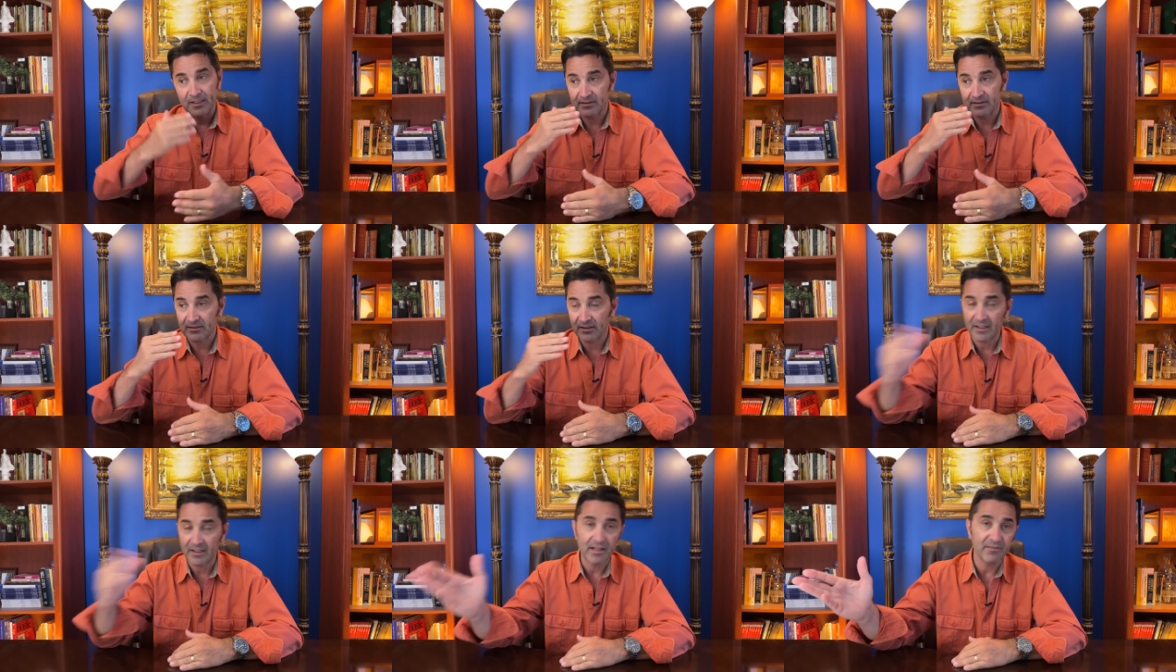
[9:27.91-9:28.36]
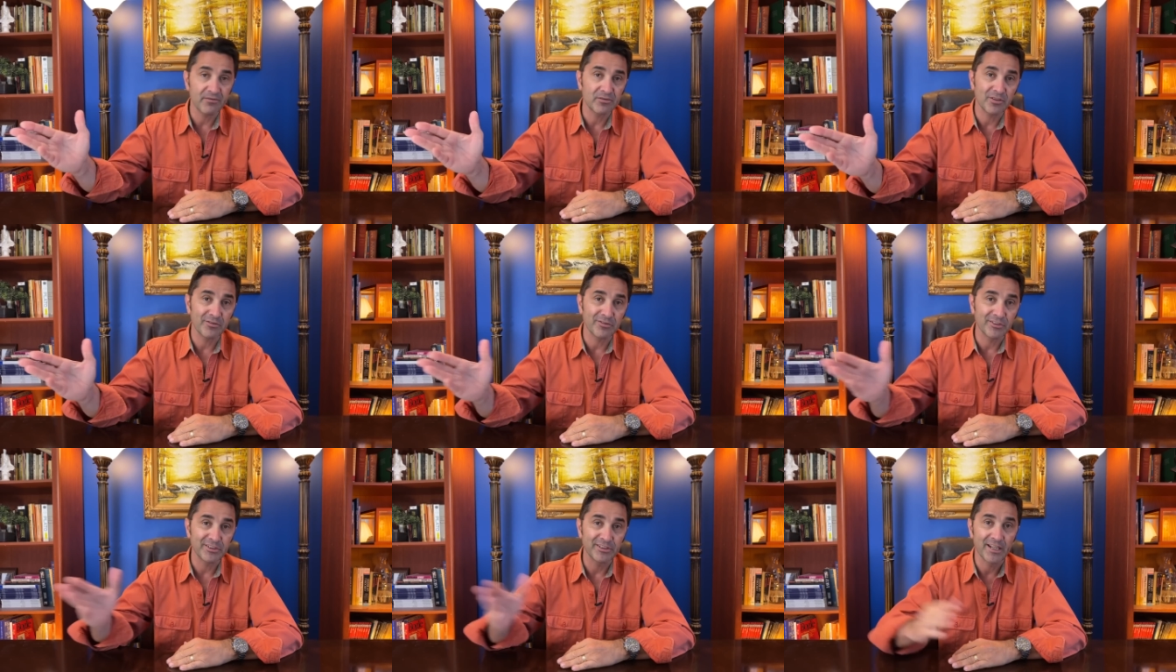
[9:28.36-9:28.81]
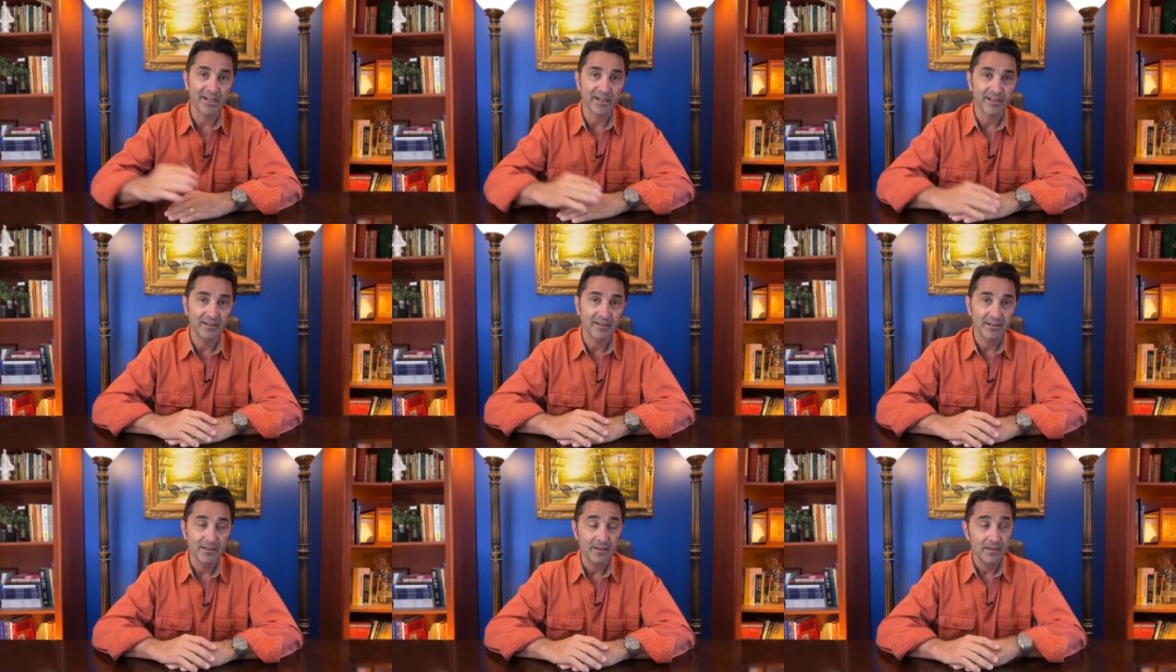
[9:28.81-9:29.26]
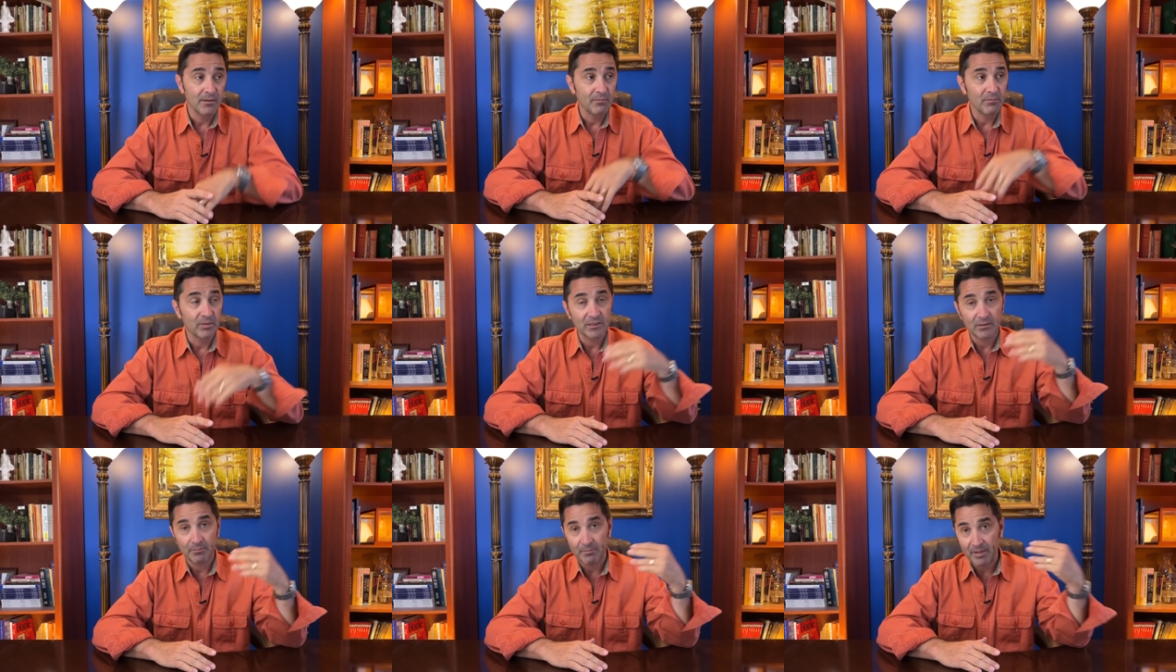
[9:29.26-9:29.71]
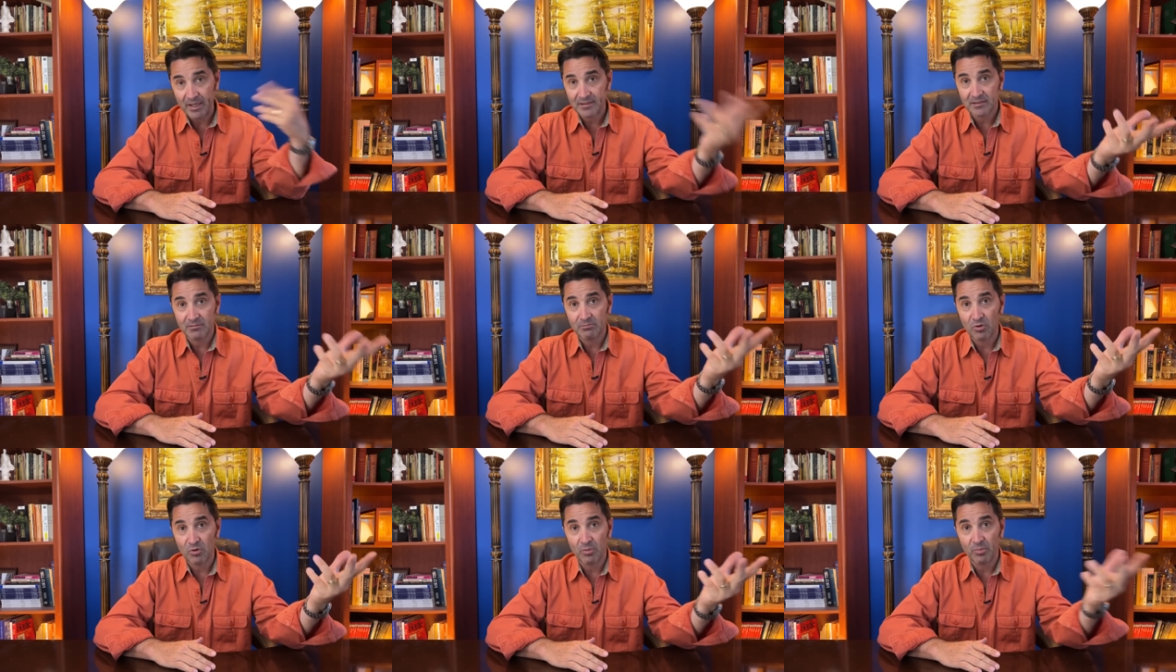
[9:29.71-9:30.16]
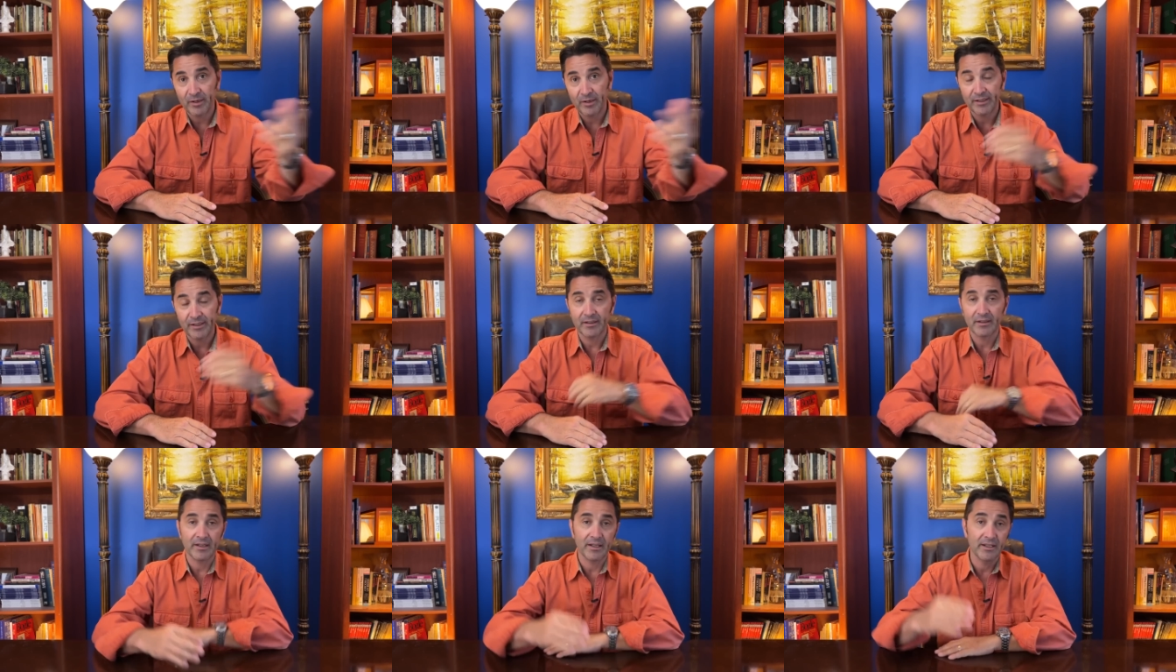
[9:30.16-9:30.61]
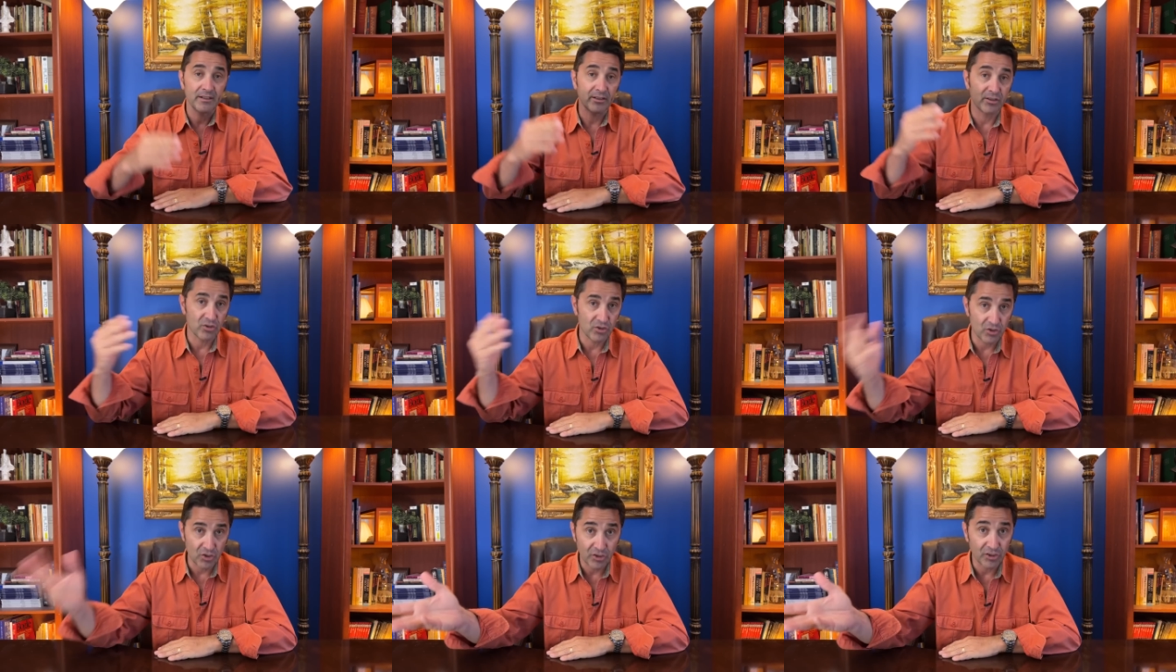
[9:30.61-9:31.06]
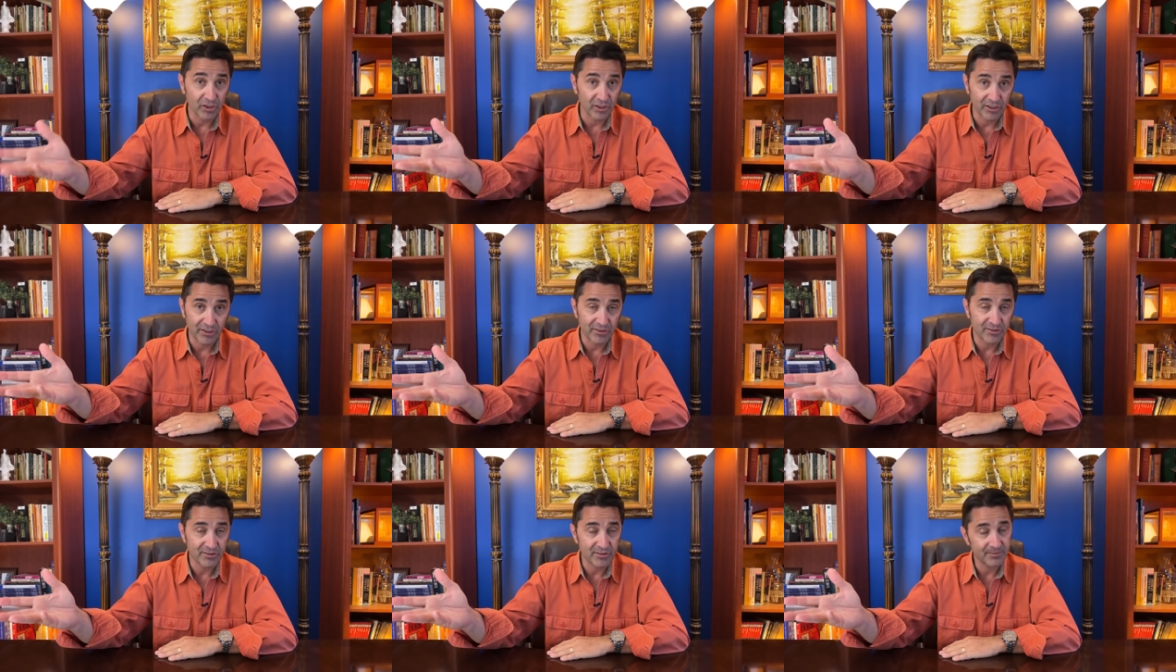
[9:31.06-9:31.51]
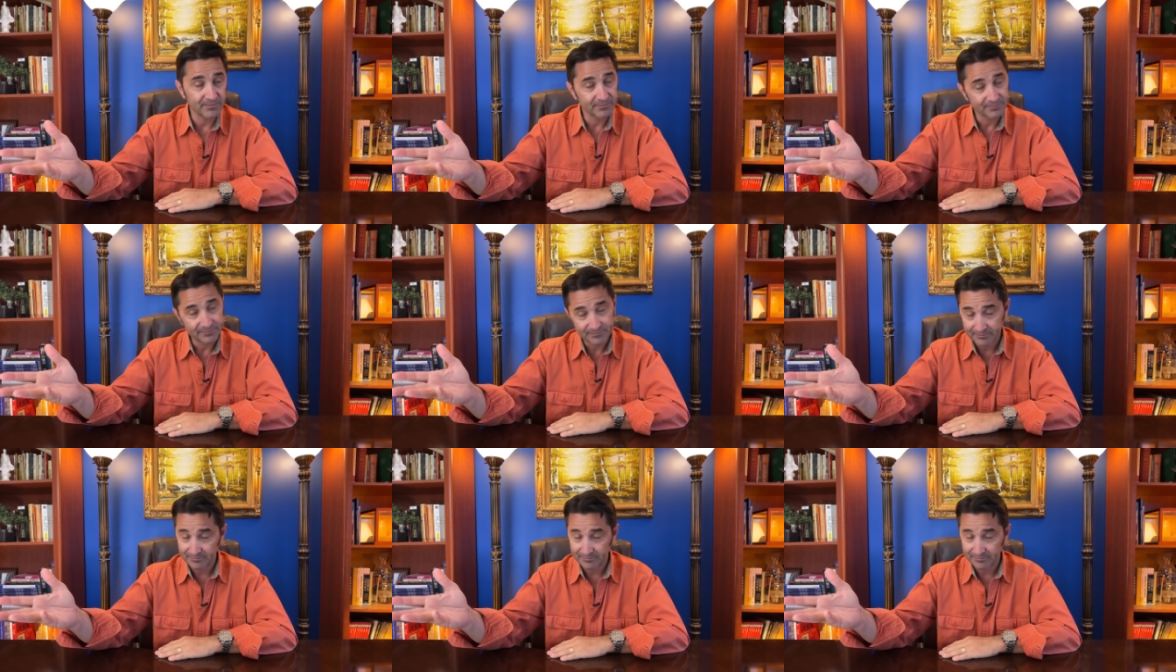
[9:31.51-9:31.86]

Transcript: It's left over there, but a basketball player and a journalist